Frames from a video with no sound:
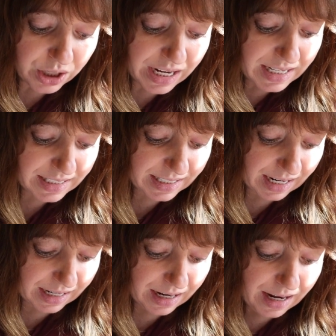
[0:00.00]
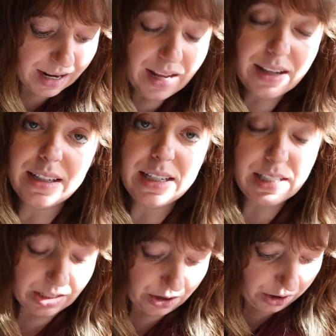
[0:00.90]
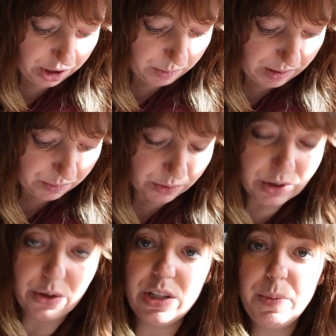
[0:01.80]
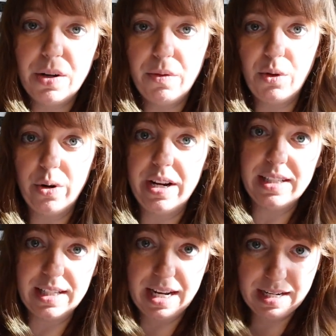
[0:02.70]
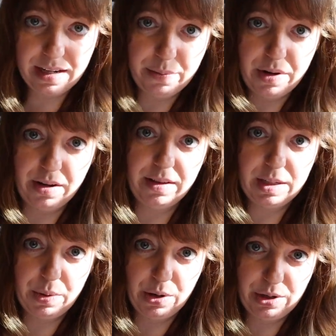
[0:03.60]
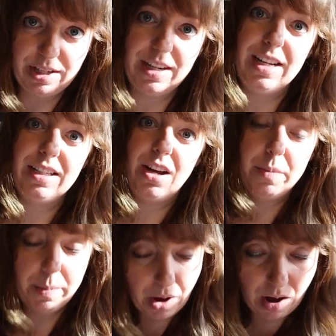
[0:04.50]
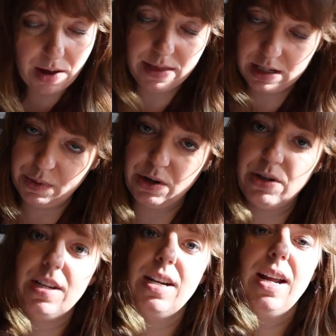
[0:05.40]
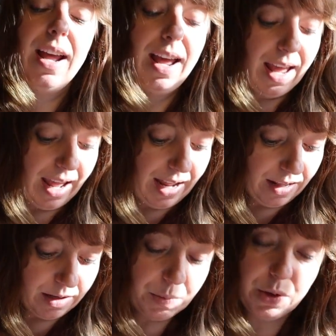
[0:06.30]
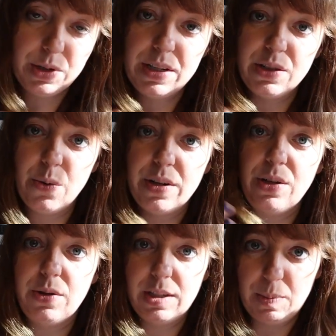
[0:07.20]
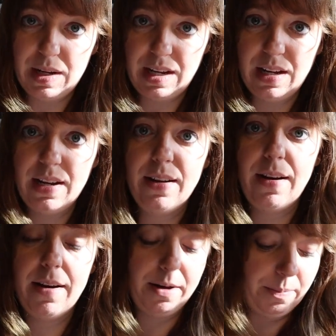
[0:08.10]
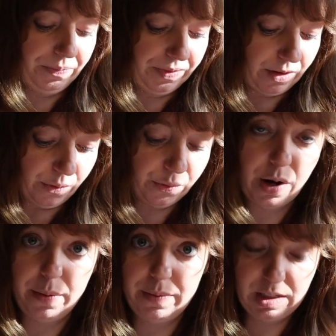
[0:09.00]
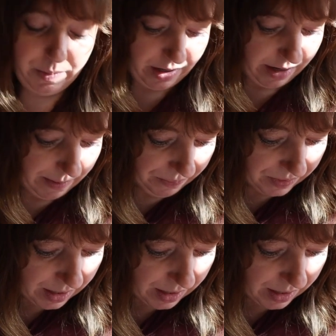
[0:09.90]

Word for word: He said, Listen, all you people. So the Spirit of the Lord has landed among this person, has come upon this person, and this person is going to speak um, from the Spirit.